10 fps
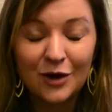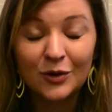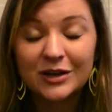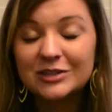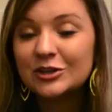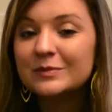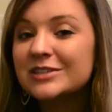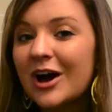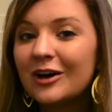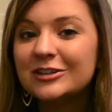I work in
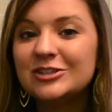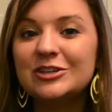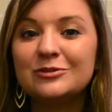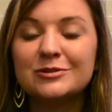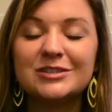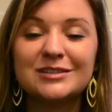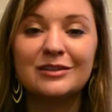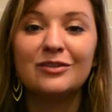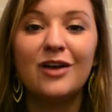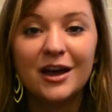dermatology, which is a
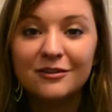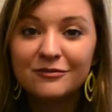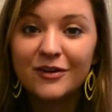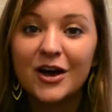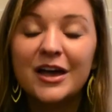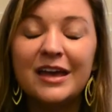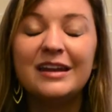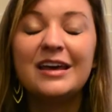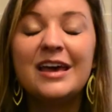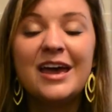lot of fun,